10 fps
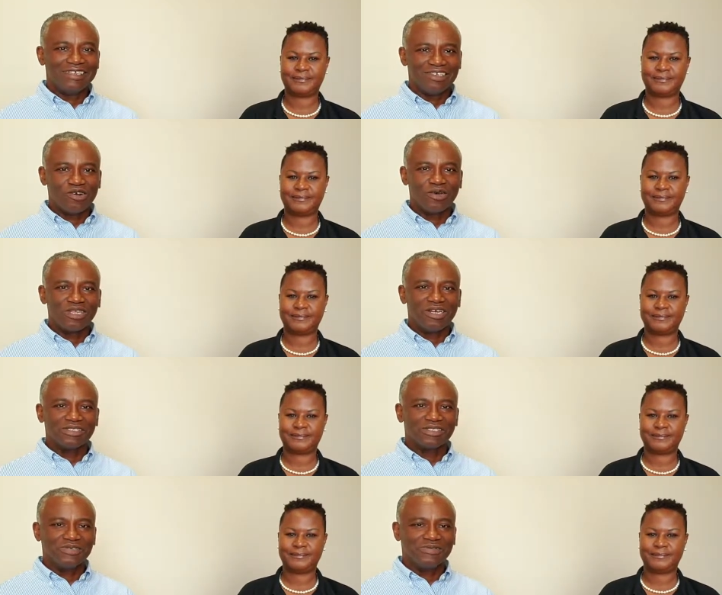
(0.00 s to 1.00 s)
Speaker 1: Talk with y'all
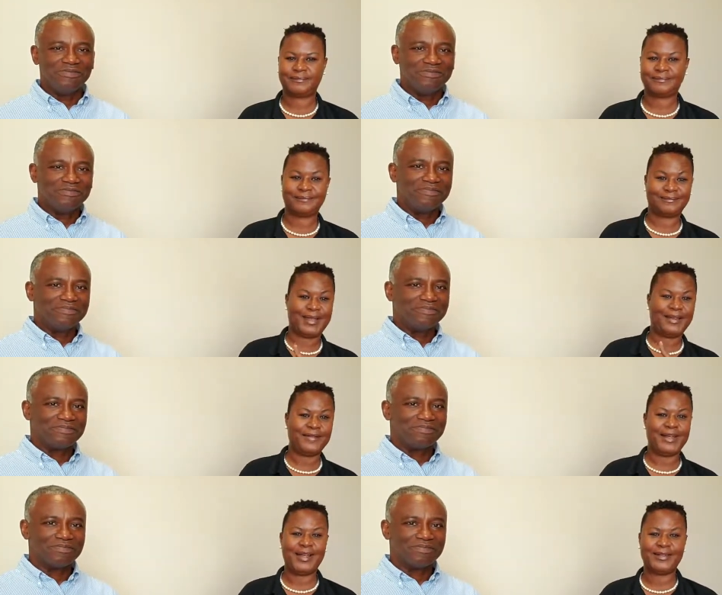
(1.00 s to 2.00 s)
soon. Bye
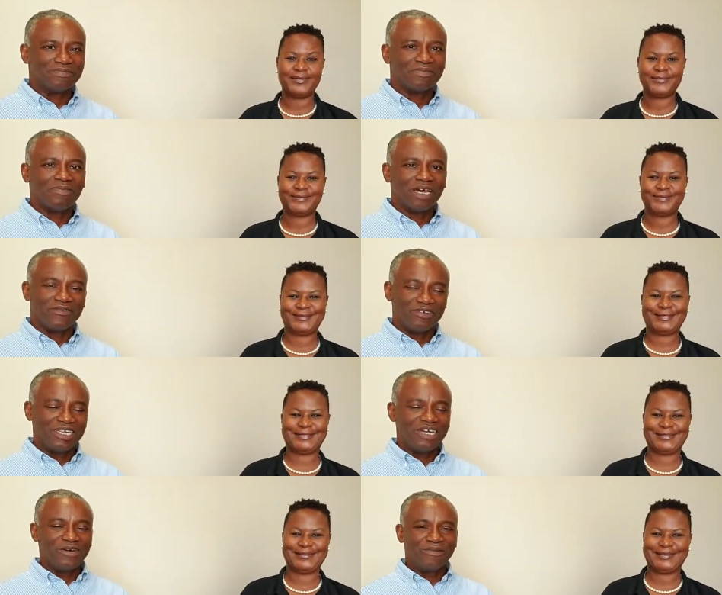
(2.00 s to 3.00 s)
for now. Bye for
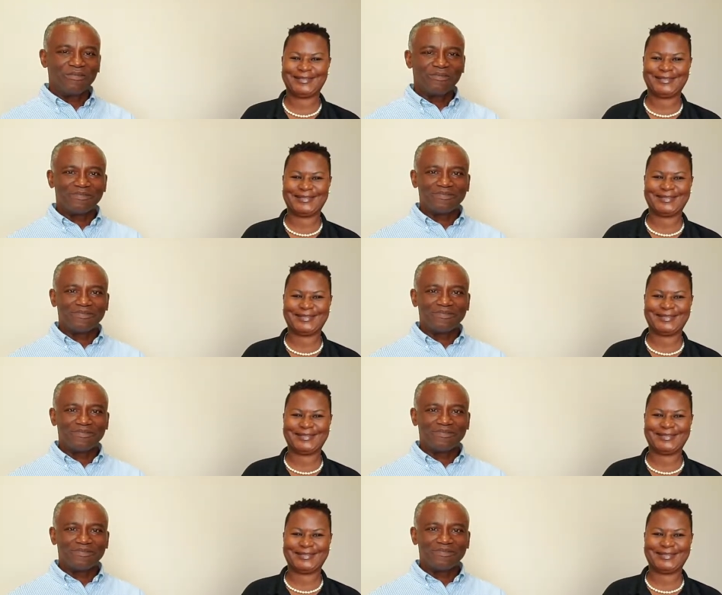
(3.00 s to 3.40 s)
now.